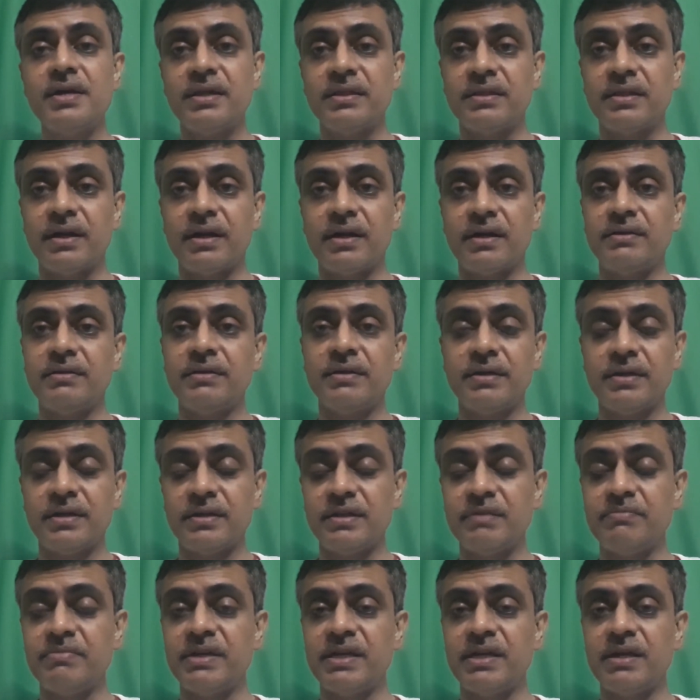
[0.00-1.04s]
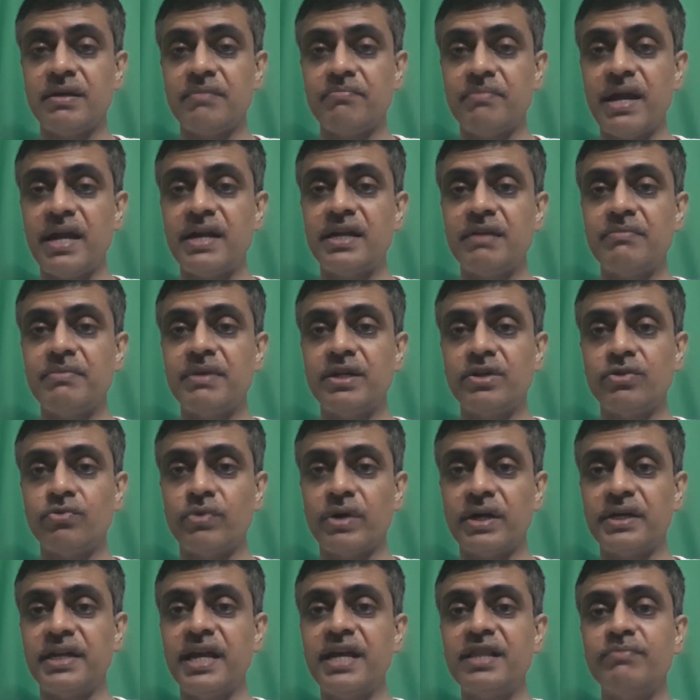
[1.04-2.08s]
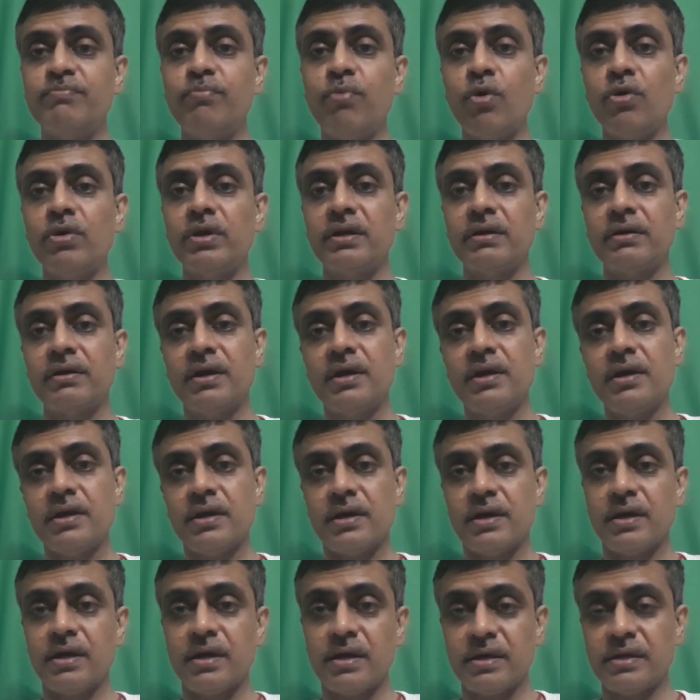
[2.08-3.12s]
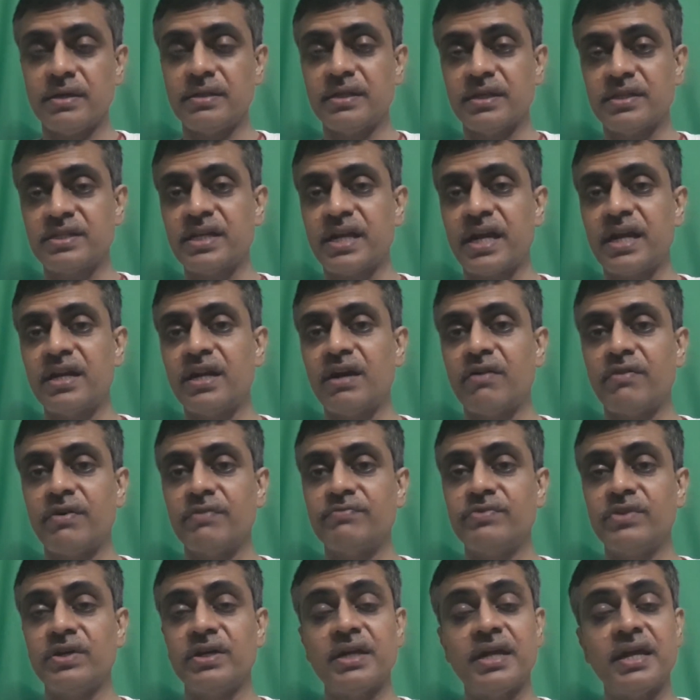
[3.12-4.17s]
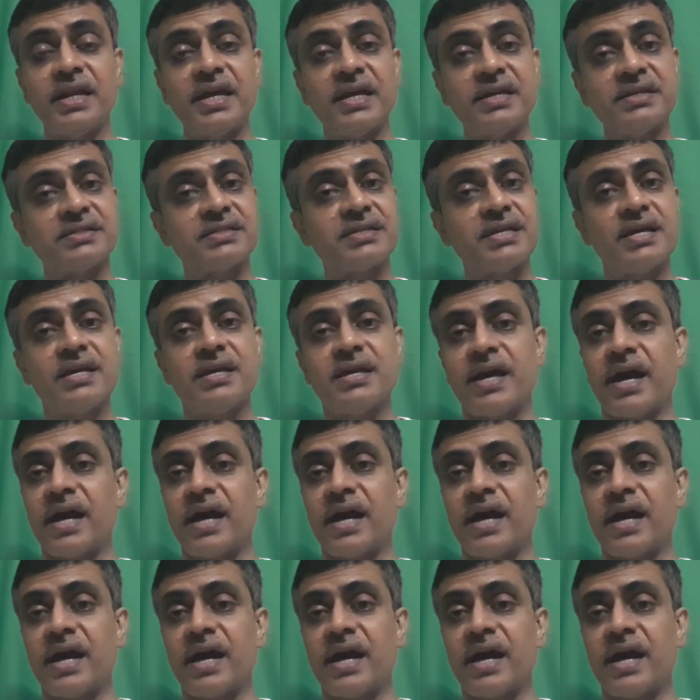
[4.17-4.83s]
that he made him into a death bowler in the second half of the innings,